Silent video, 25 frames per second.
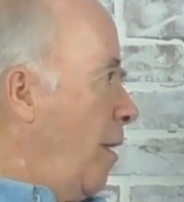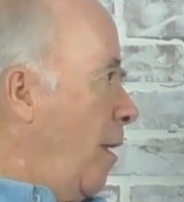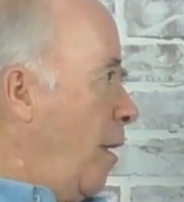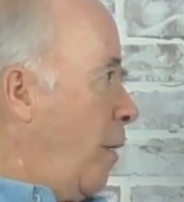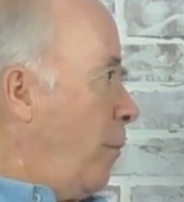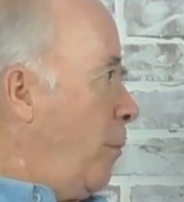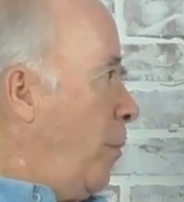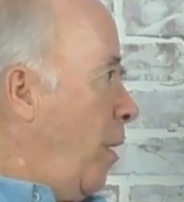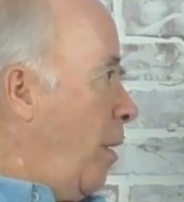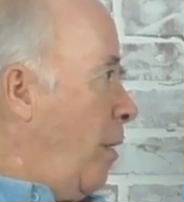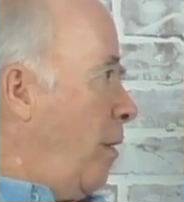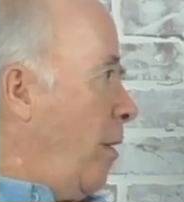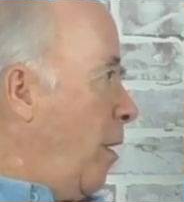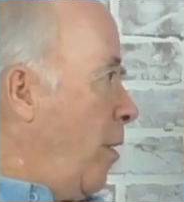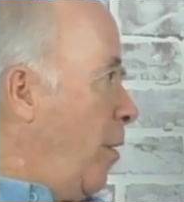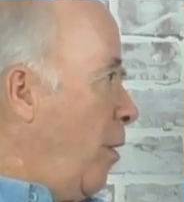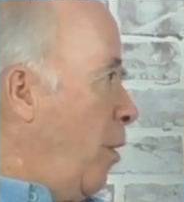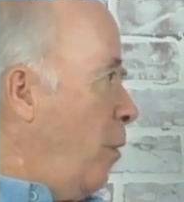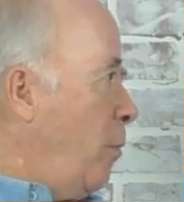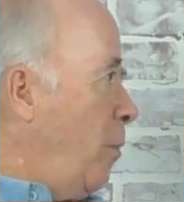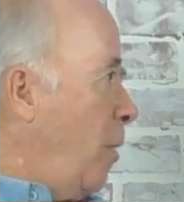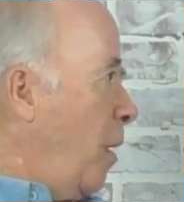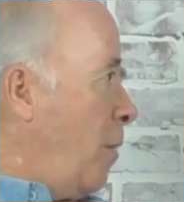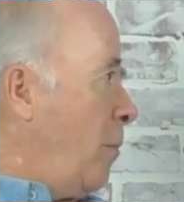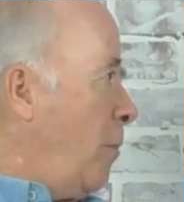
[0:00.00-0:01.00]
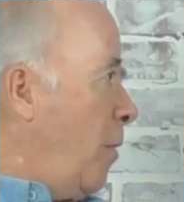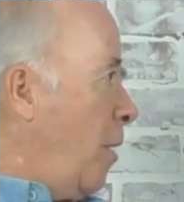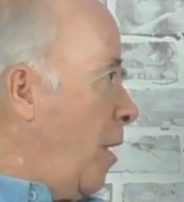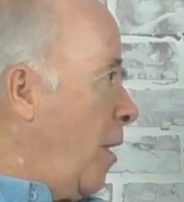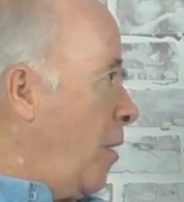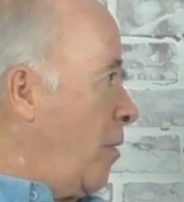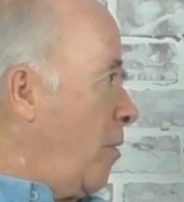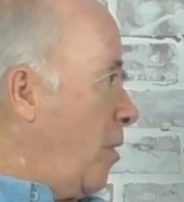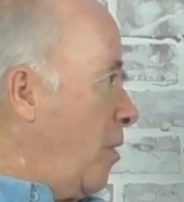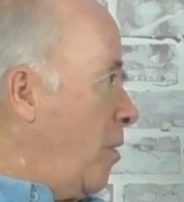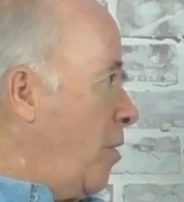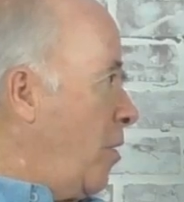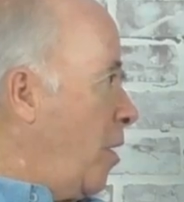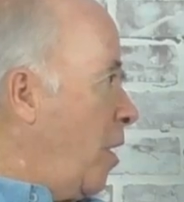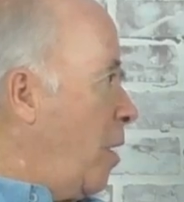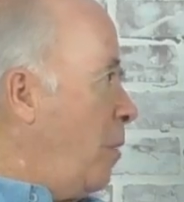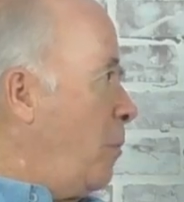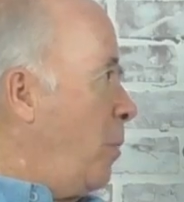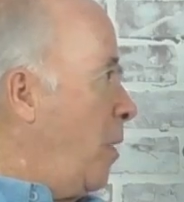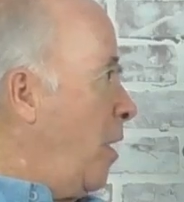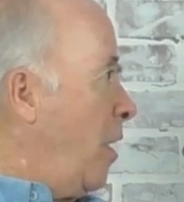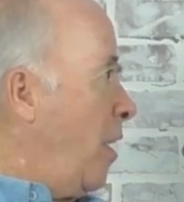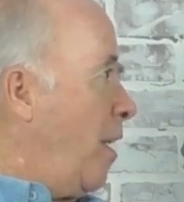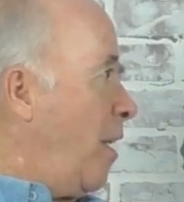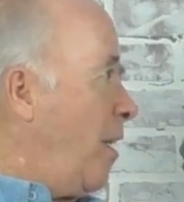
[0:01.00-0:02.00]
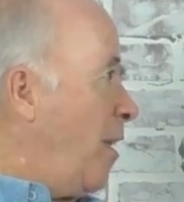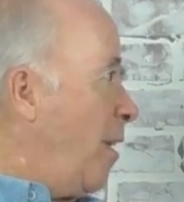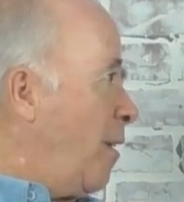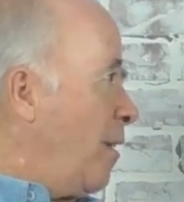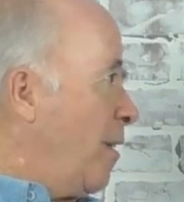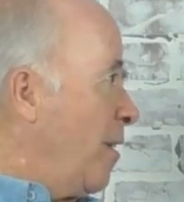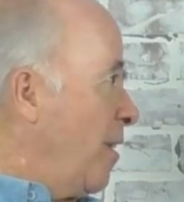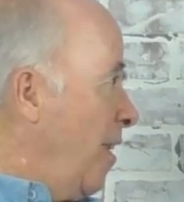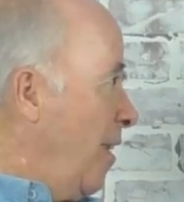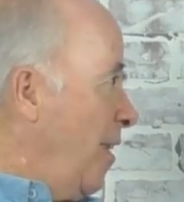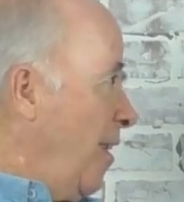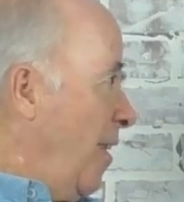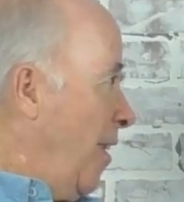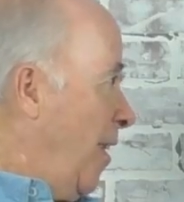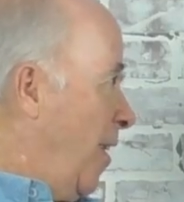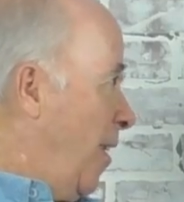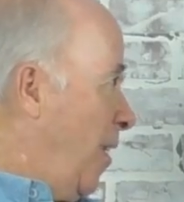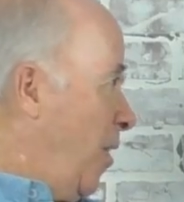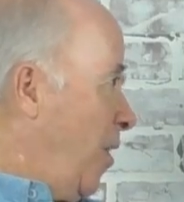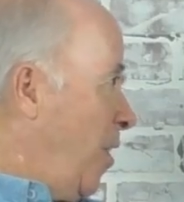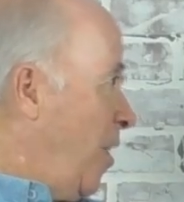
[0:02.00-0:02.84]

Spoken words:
and apparently nobody buys a CPL in a